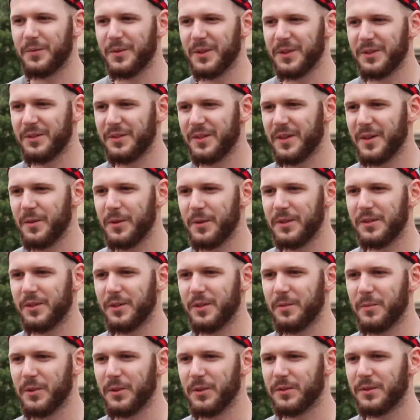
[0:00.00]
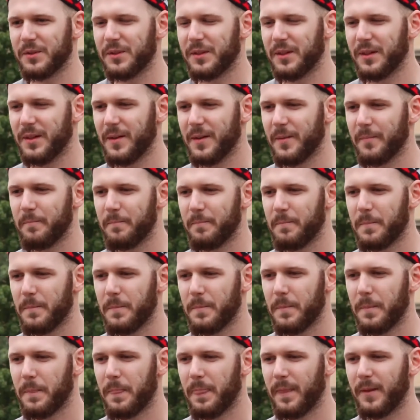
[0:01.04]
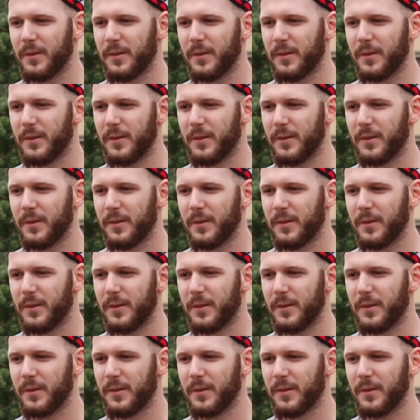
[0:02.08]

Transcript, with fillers: Well, the first day I went to the mosque, um,